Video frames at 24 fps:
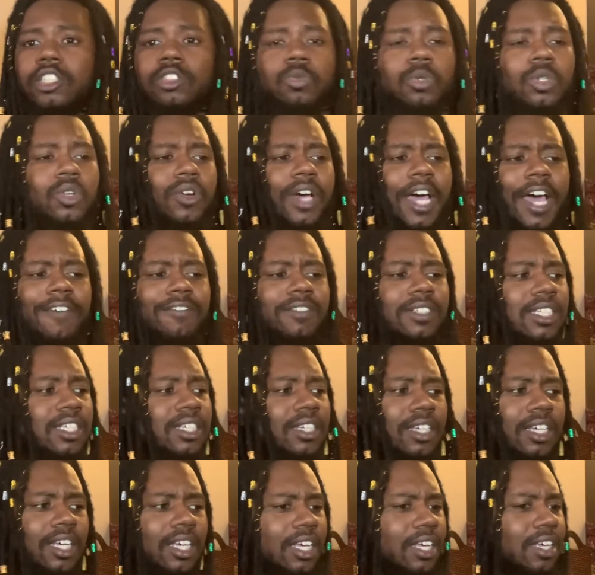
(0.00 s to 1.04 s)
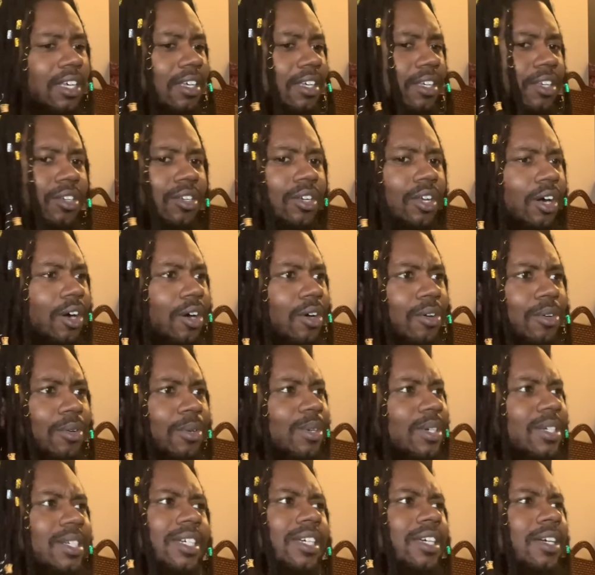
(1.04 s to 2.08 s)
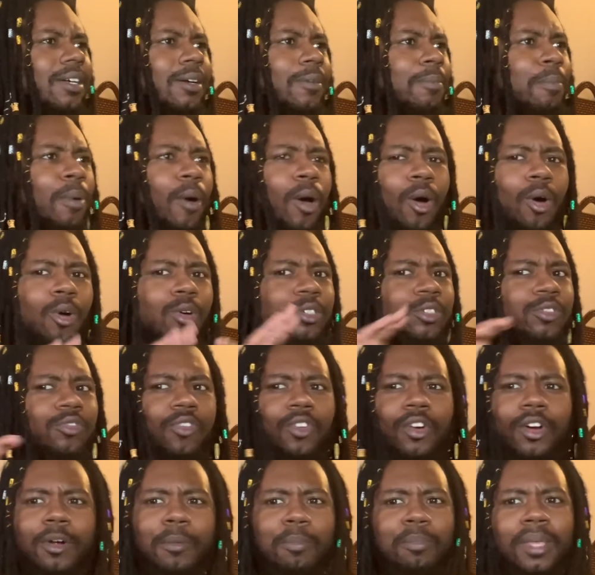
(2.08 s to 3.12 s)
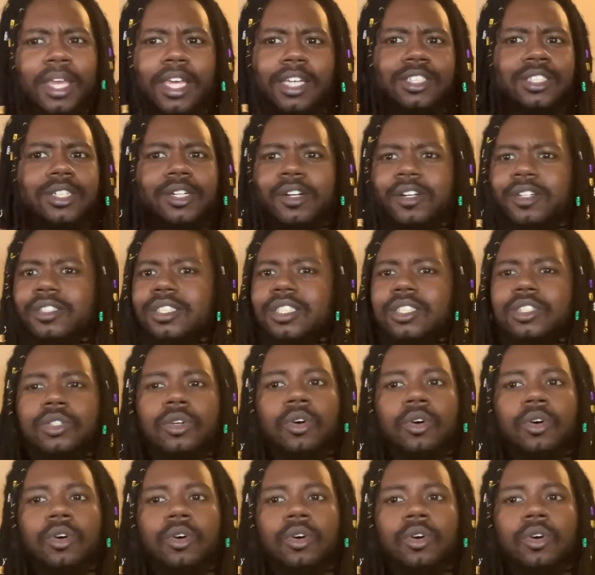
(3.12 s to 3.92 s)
We don't have to, you know, pose for pictures and do